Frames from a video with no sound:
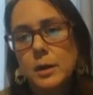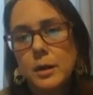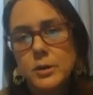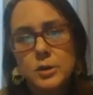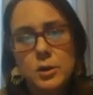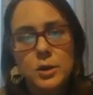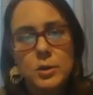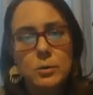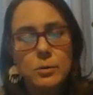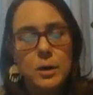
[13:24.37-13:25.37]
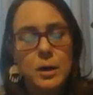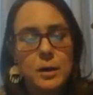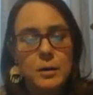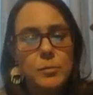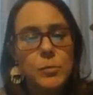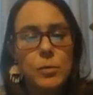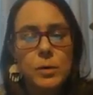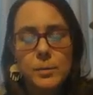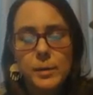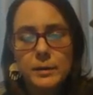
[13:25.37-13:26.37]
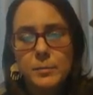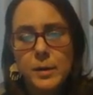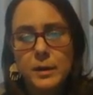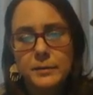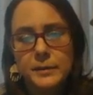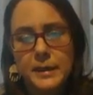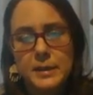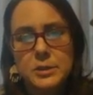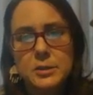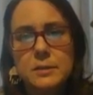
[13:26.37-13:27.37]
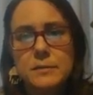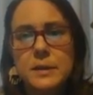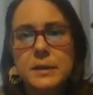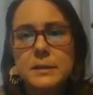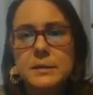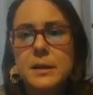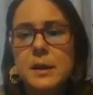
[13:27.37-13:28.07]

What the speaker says: show you more about the modifications of these.